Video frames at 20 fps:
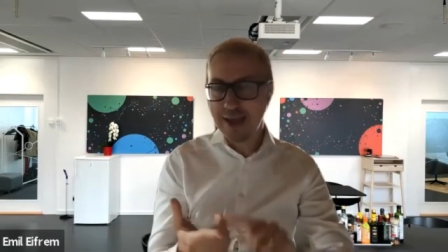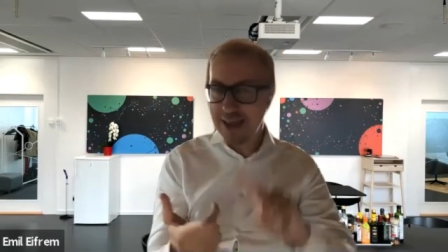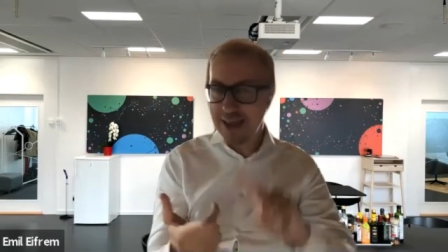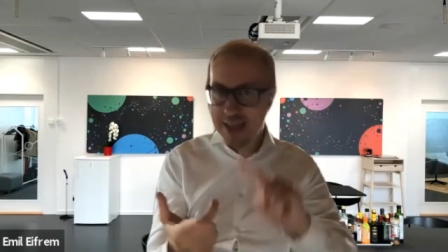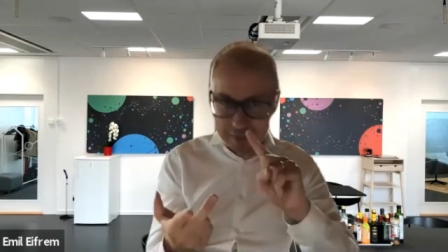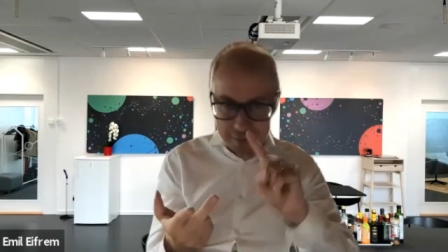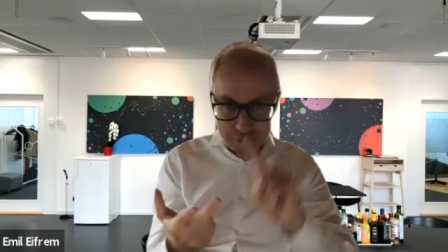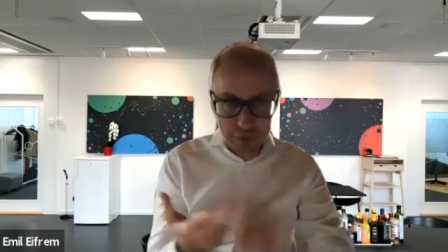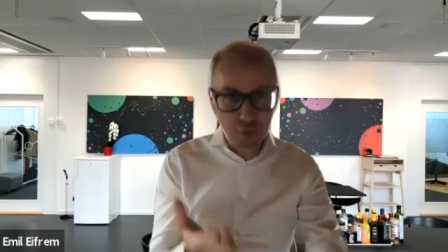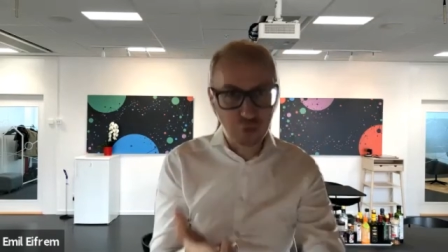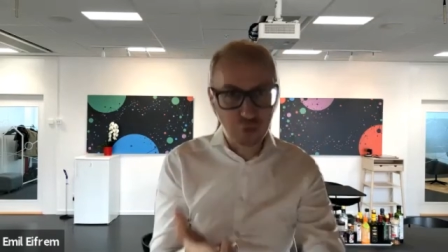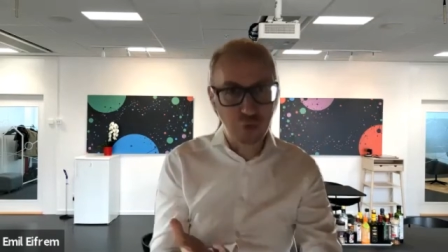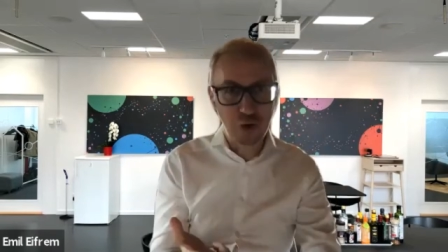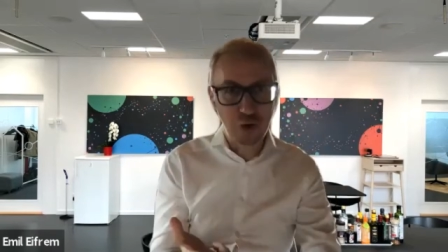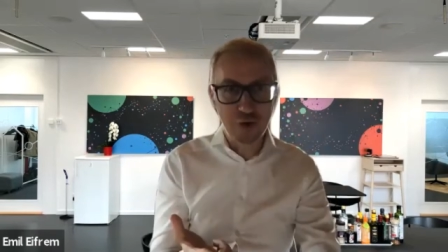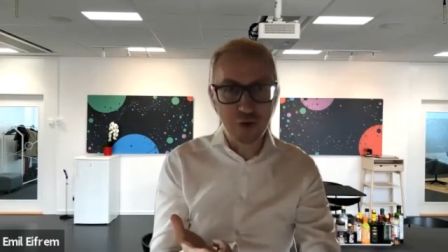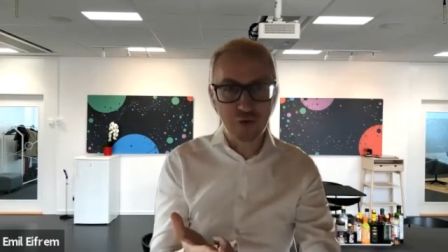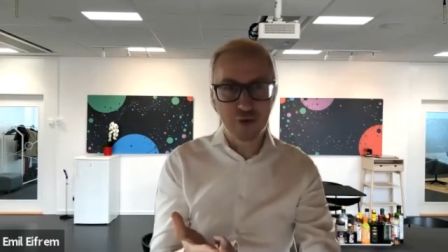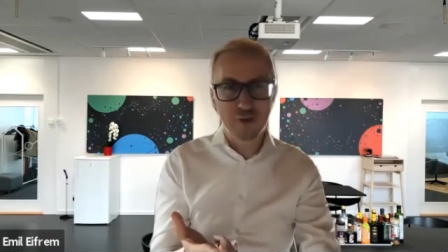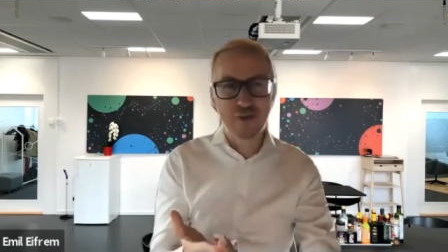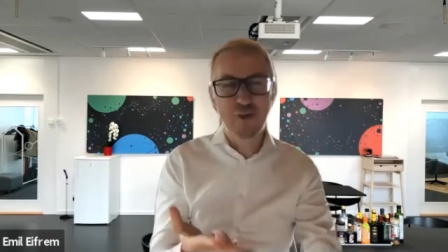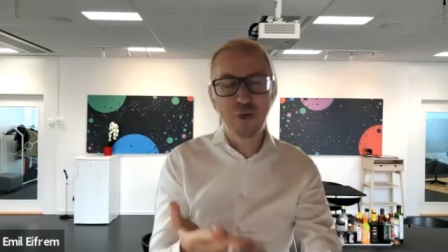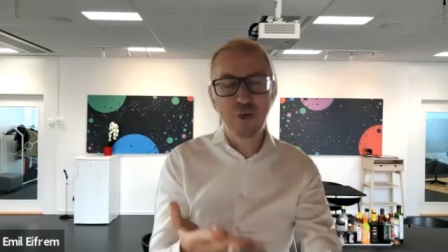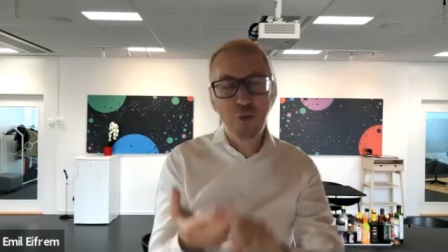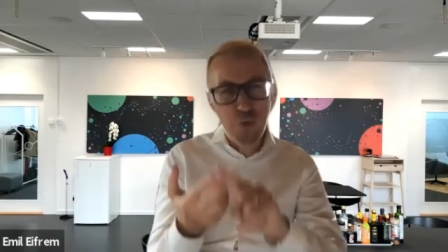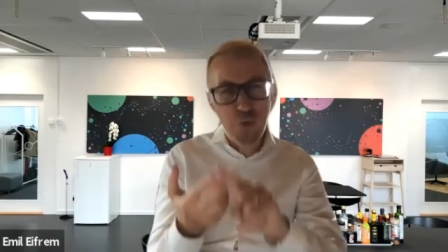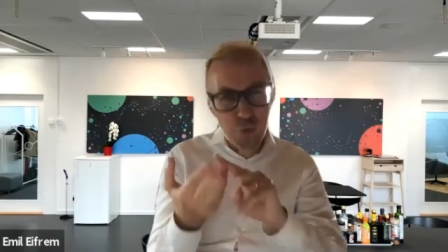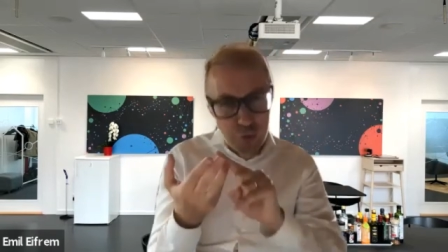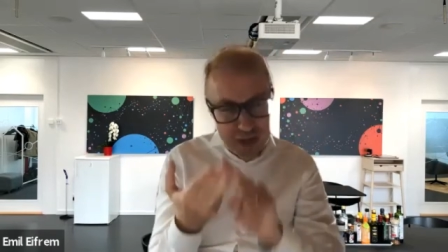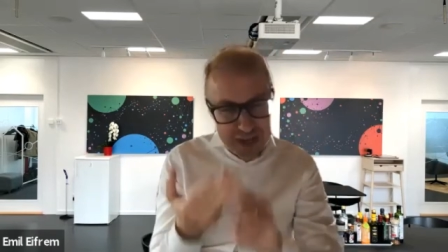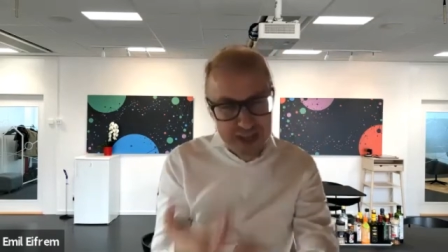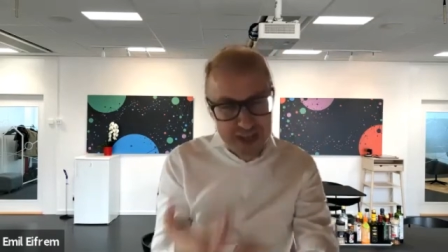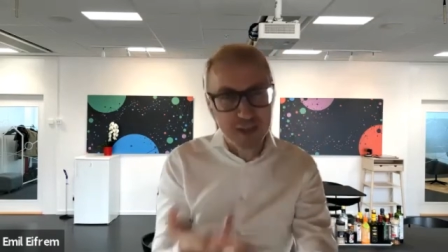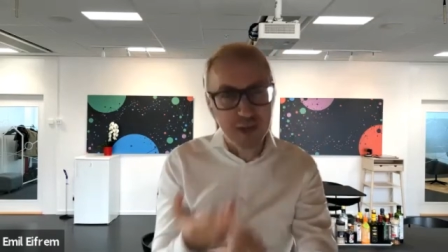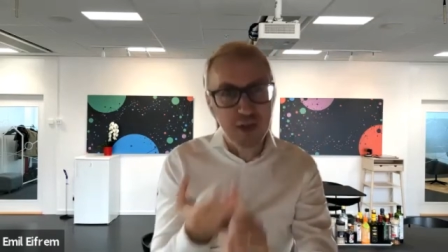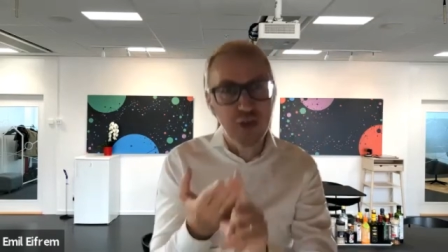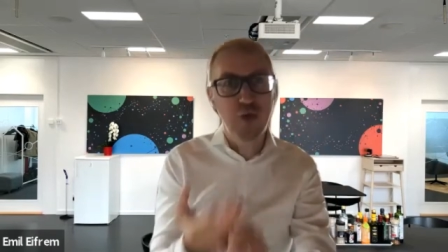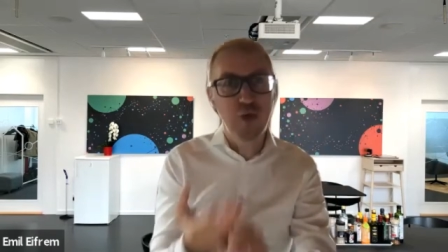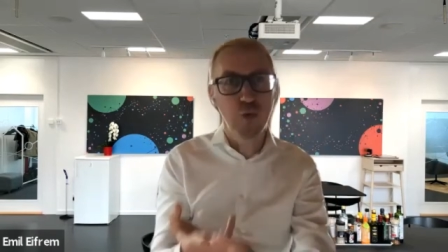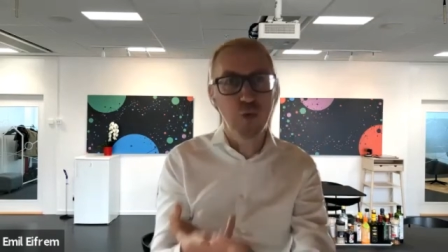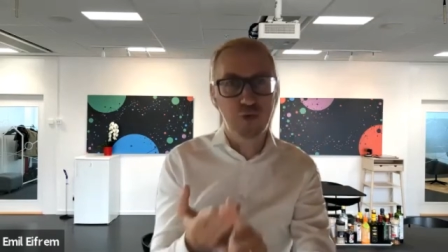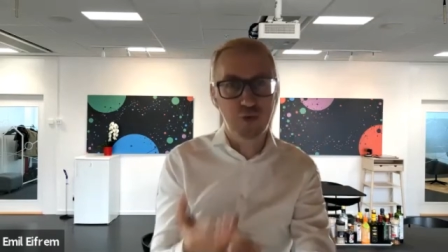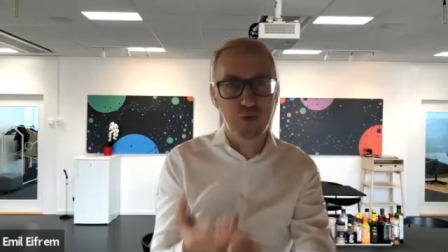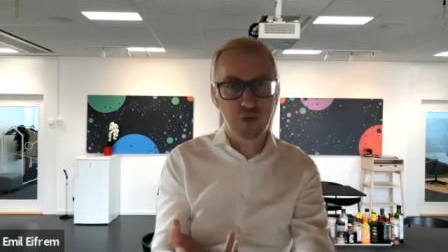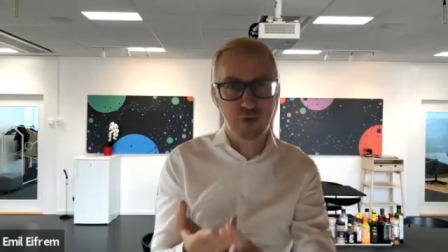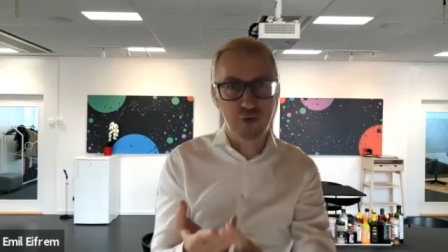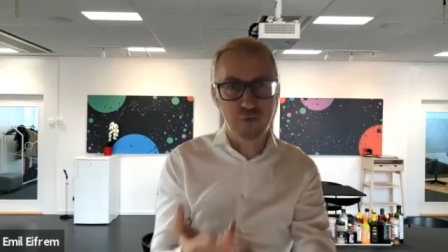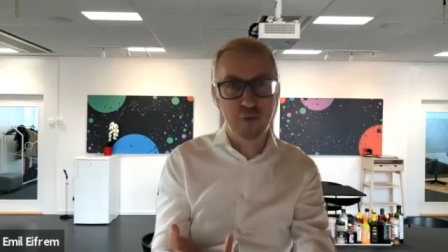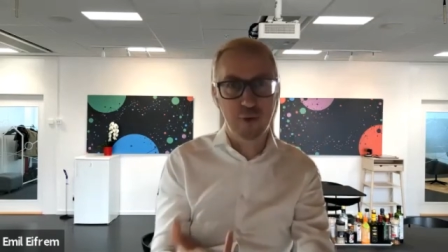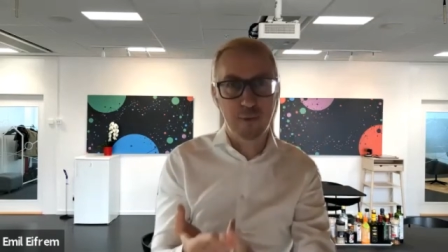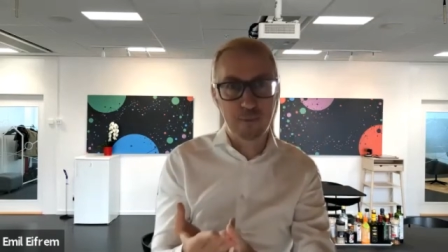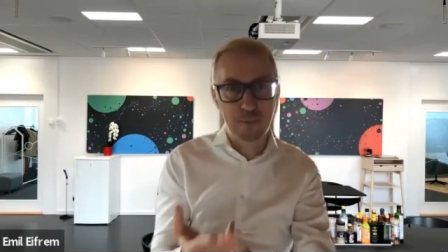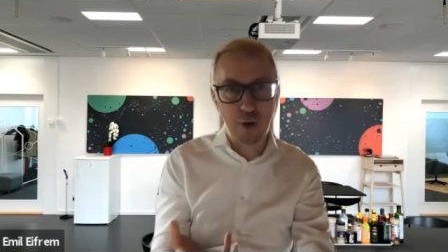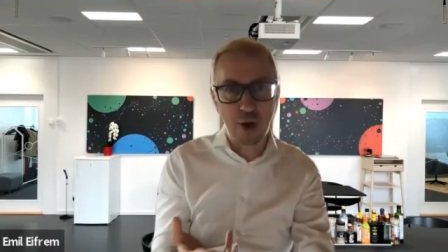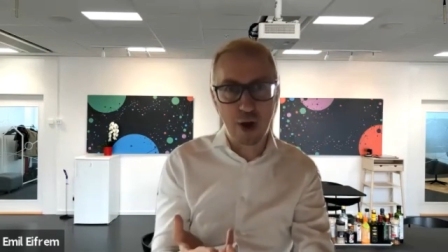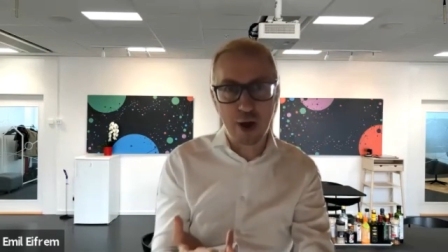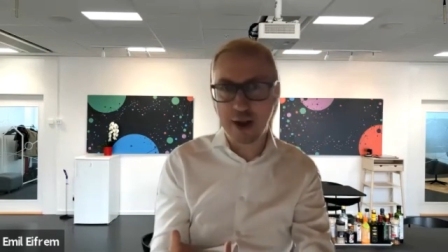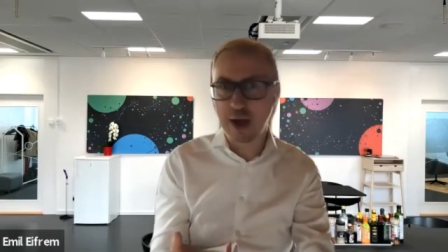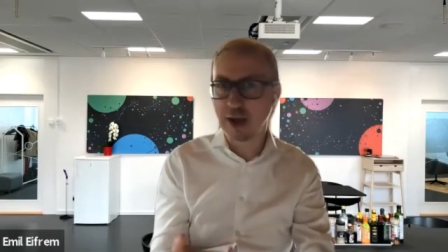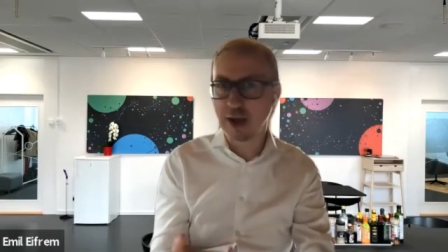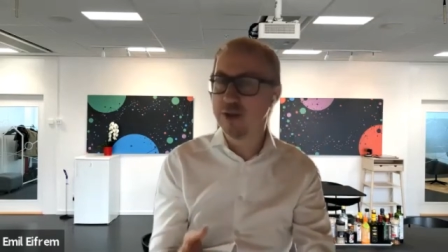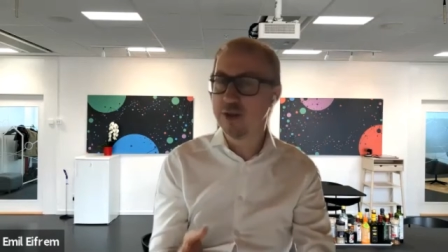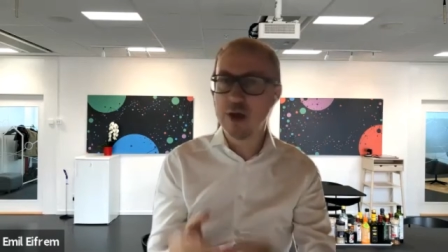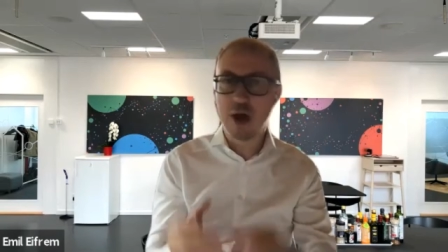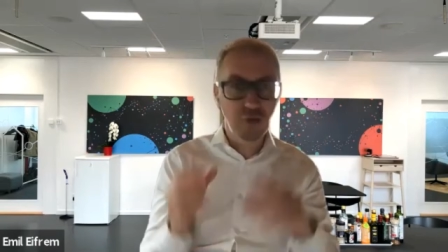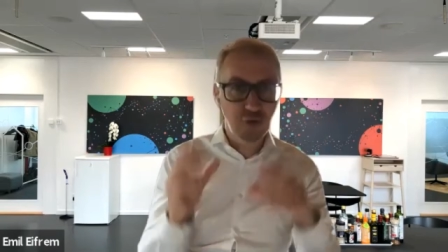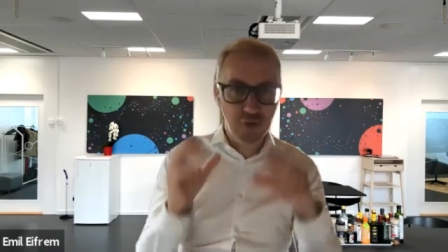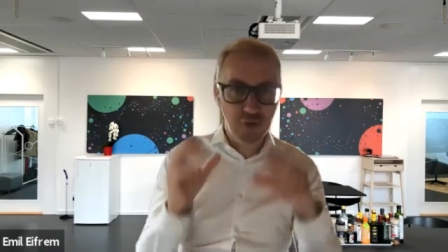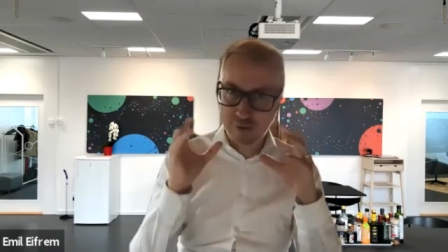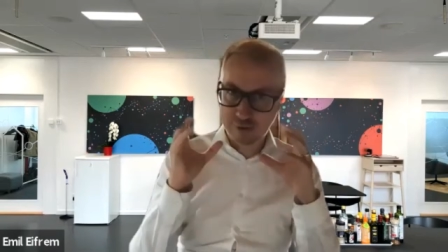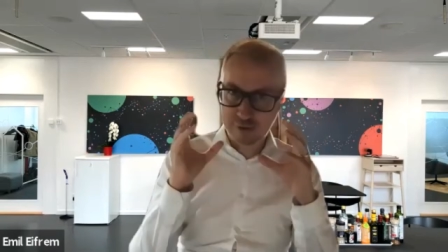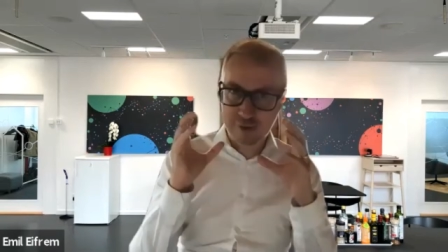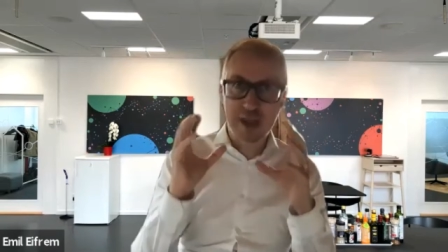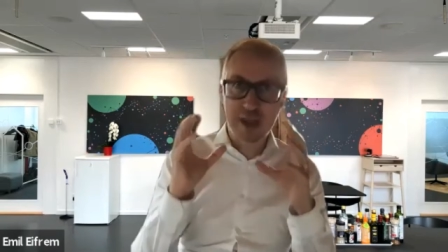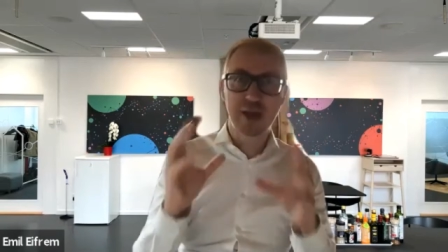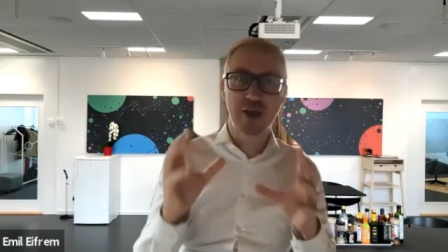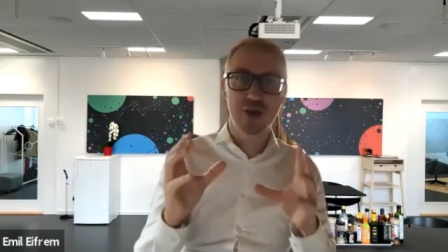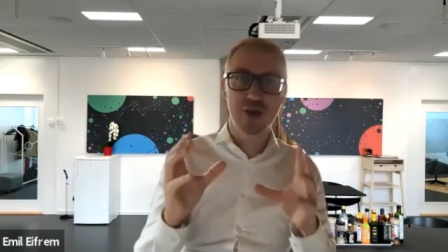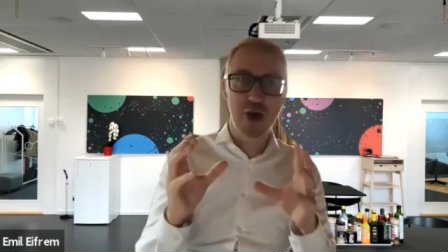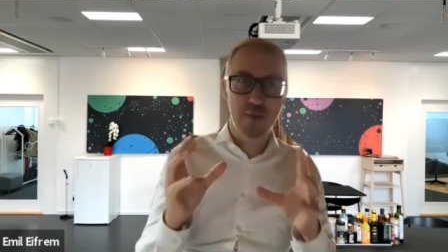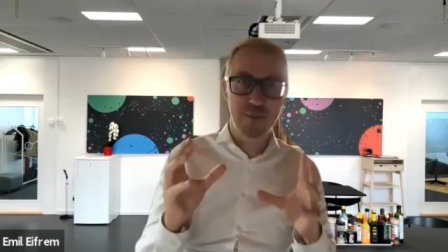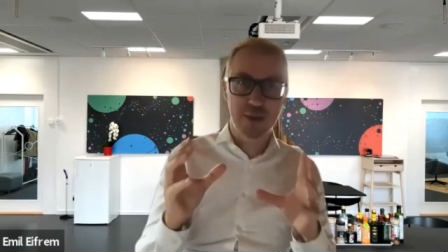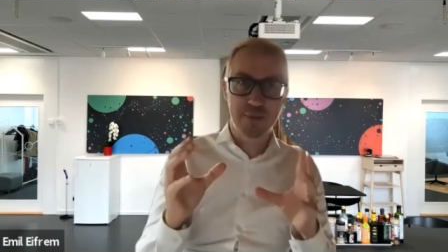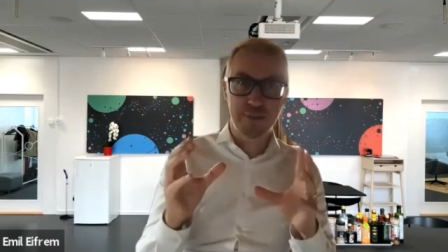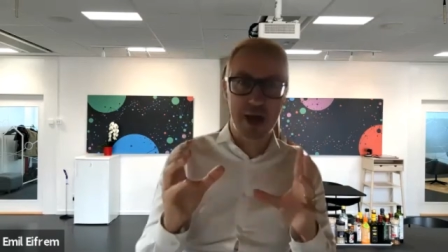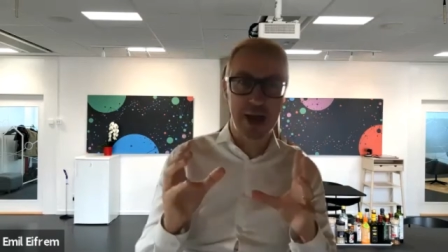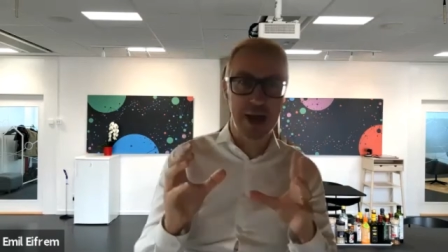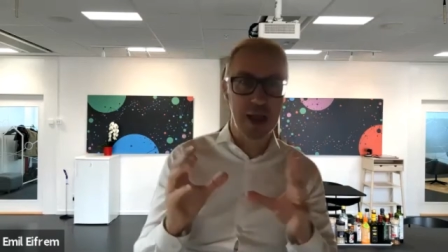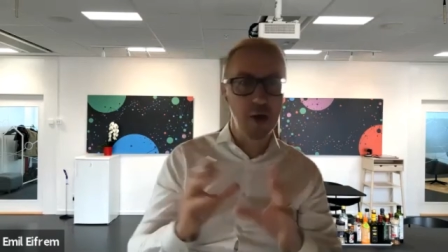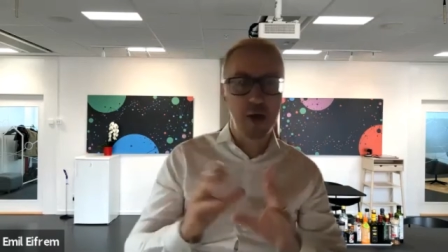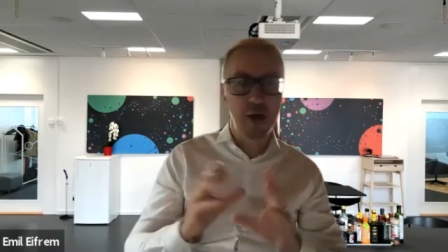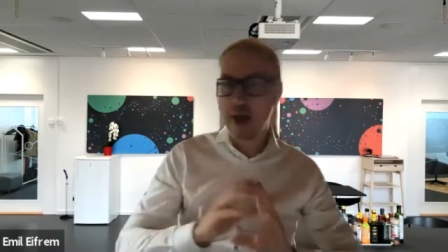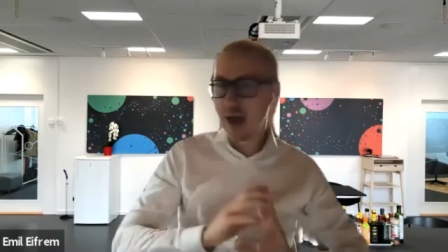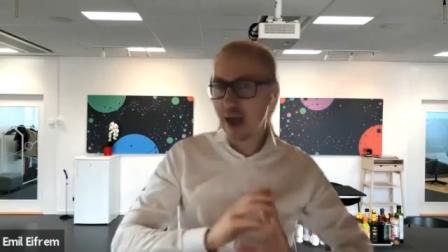in the trenches, the real users of your product, not just the economic buyer.